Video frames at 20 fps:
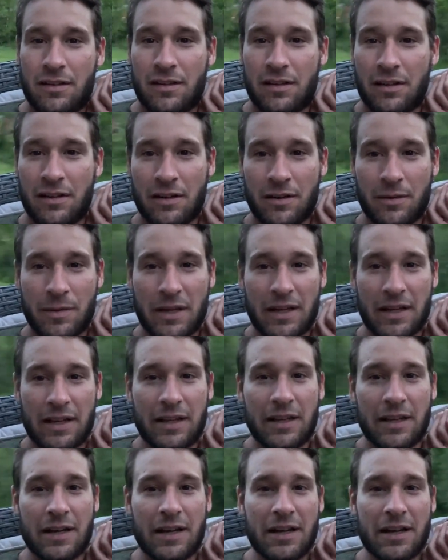Oh my
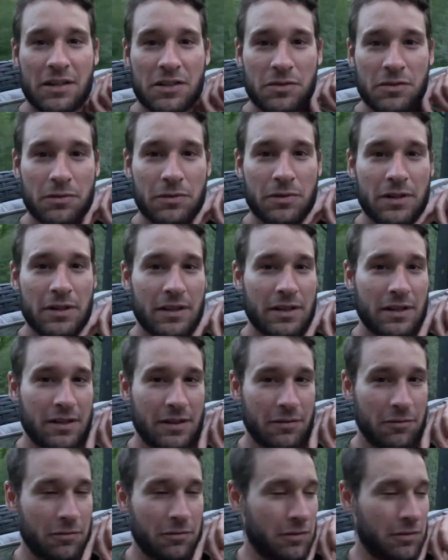gosh, what,
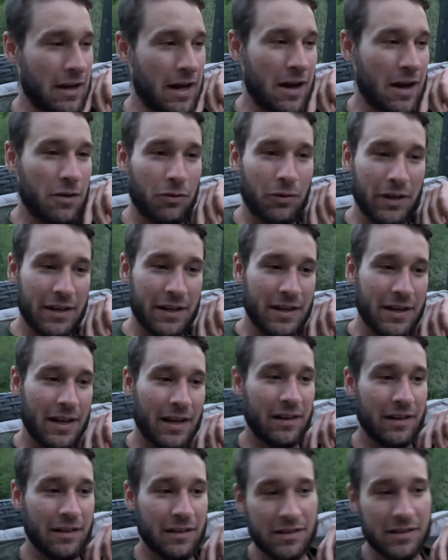how
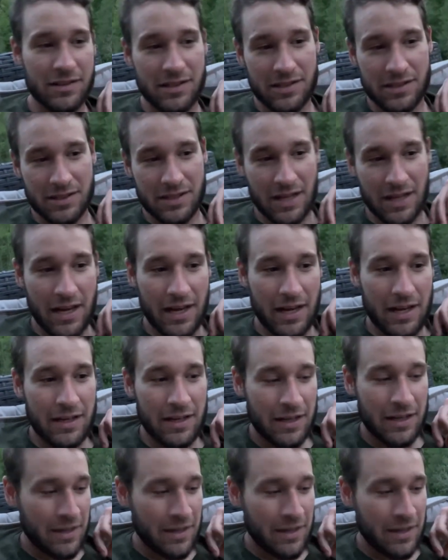ridiculous is that?